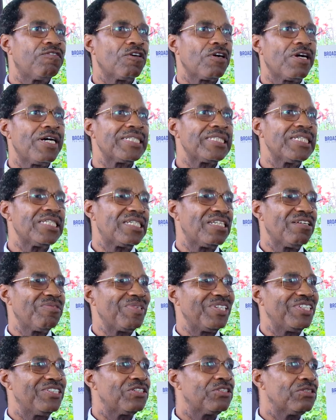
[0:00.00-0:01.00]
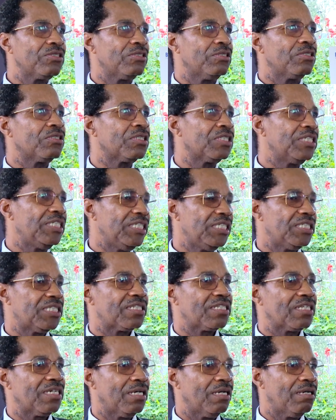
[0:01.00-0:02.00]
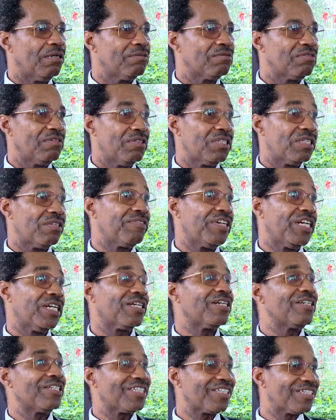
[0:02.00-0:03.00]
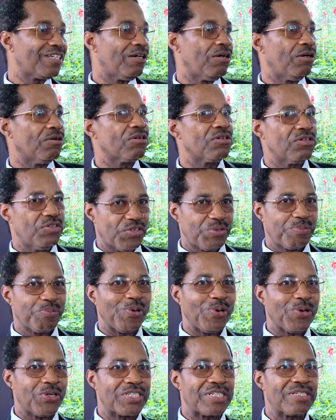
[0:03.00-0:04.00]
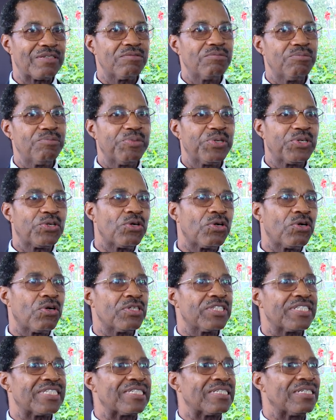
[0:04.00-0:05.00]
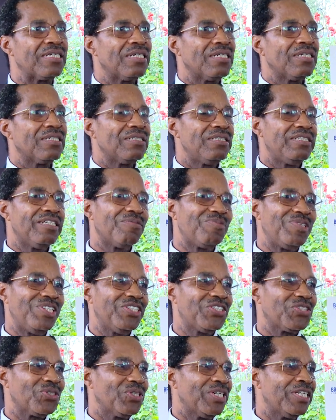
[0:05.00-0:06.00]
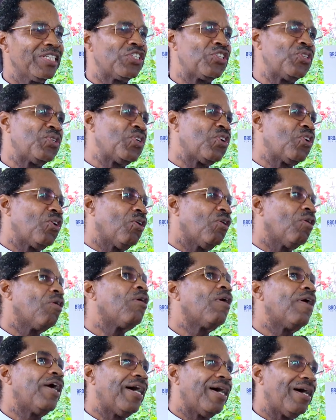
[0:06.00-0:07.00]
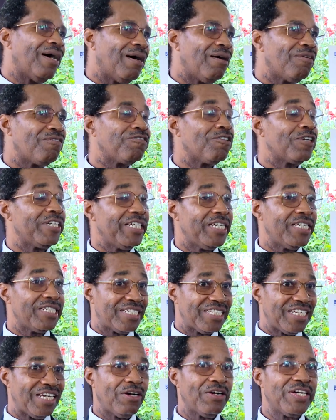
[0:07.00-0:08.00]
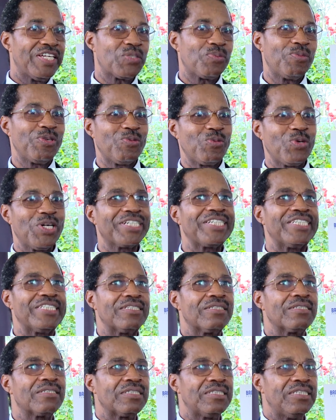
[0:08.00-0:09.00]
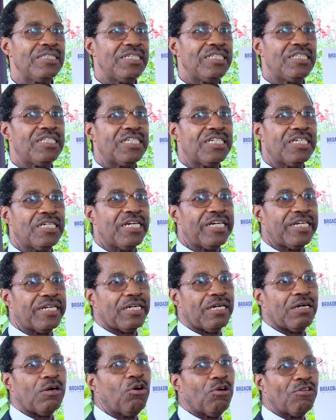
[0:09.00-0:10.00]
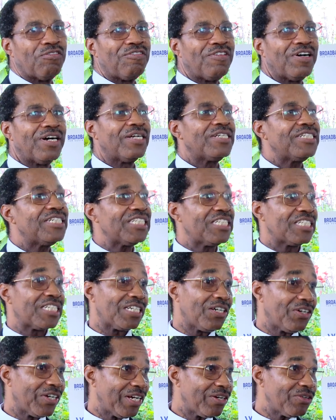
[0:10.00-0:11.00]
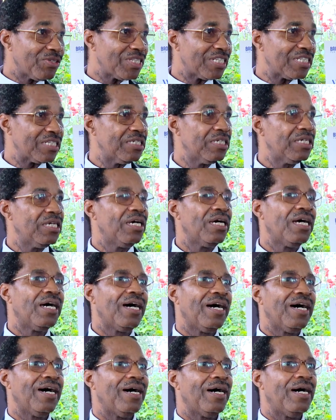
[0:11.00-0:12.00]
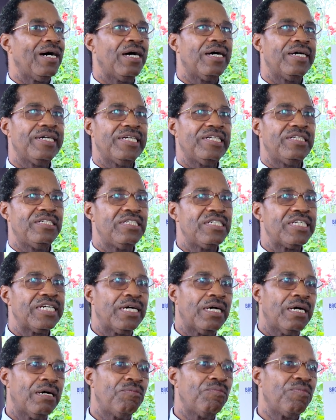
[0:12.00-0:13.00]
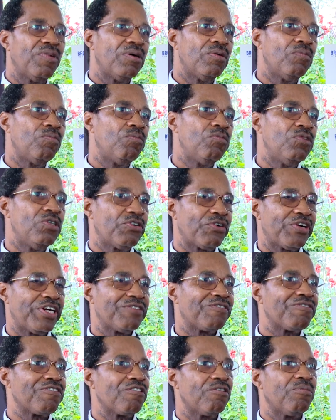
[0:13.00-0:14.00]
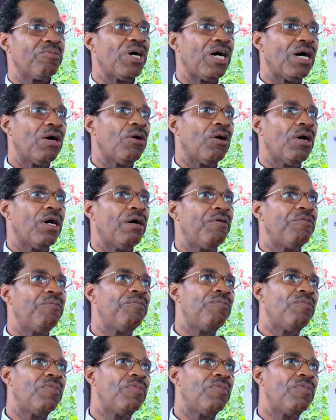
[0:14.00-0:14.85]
For us as WHO, it's a very critical report, because WHO, as you know, for years now has been working in the area of digital health. Right from our